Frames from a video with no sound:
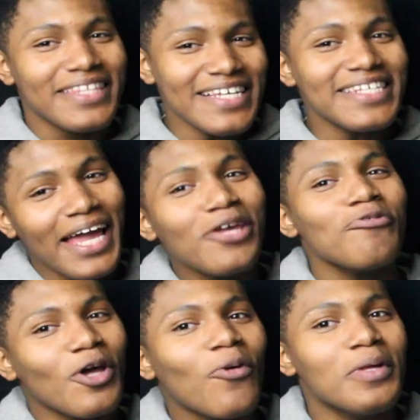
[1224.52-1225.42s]
This how
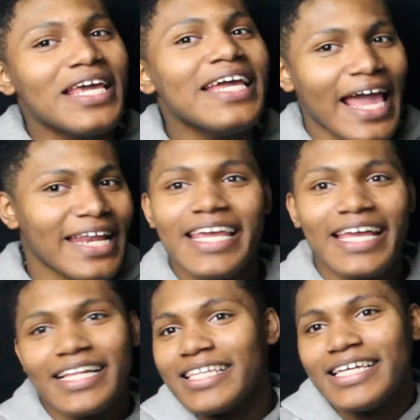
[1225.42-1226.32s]
you know
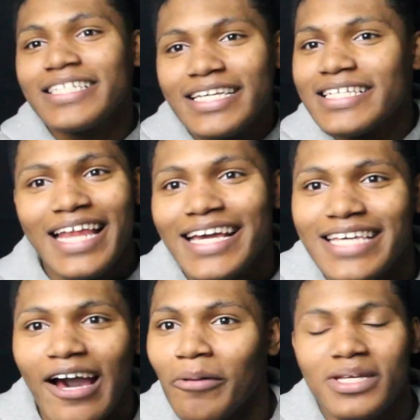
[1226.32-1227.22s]
this
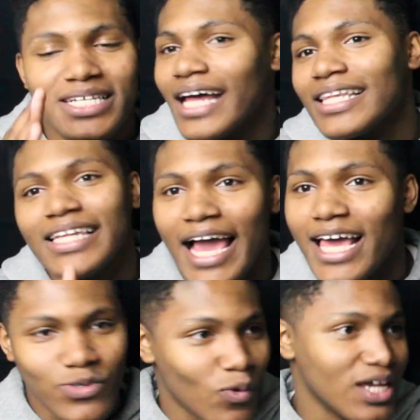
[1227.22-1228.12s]
next album is not the
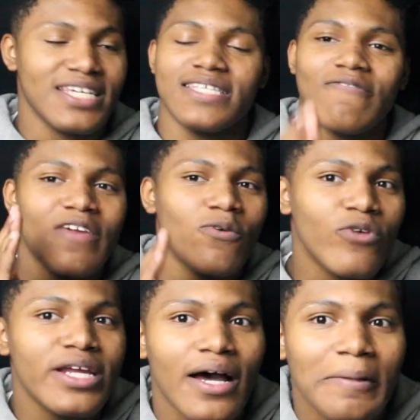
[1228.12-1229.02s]
last one, because if he
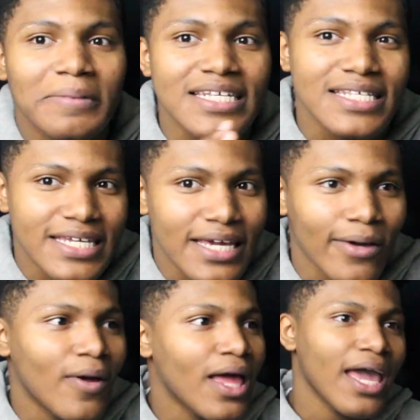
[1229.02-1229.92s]
re-upped his
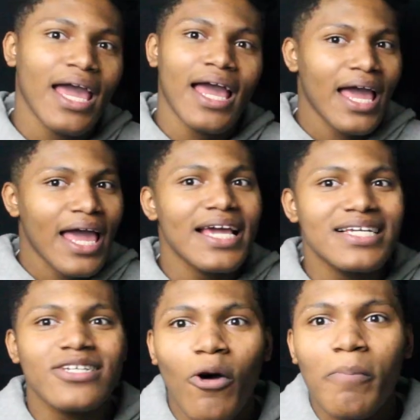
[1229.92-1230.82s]
deal,
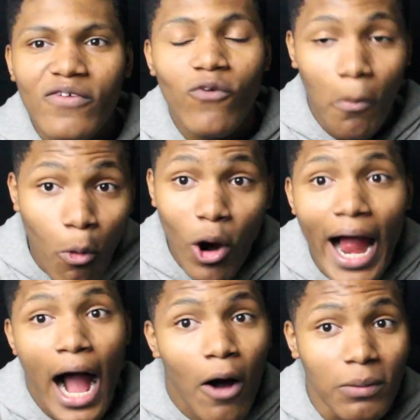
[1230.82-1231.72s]
it's gonna be for more
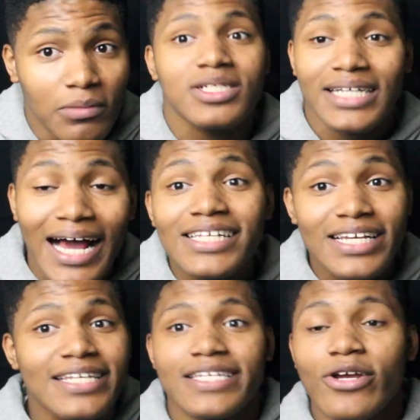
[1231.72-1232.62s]
albums.
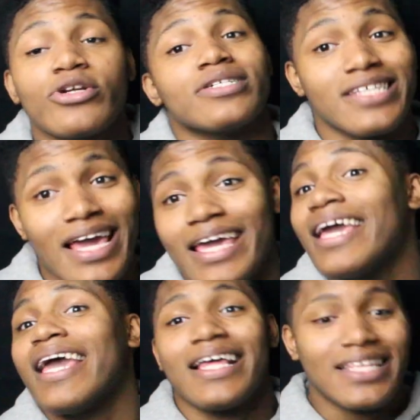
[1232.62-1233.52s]
Logic is here to stay.
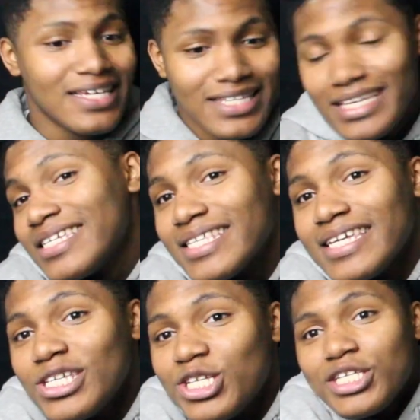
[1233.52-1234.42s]

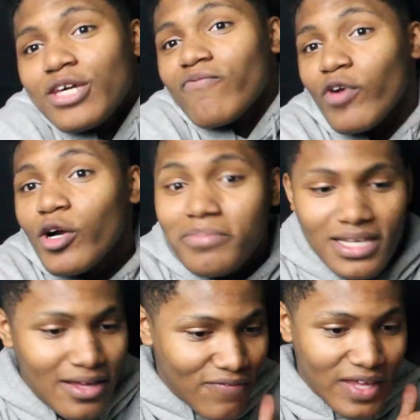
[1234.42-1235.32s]
This just confirms
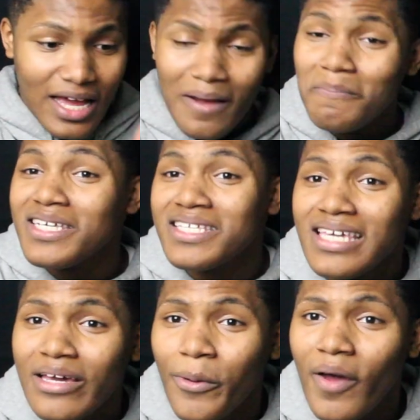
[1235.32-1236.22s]
it. If he upped his
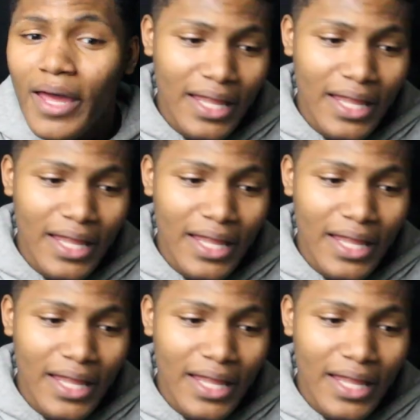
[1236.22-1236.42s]
deal,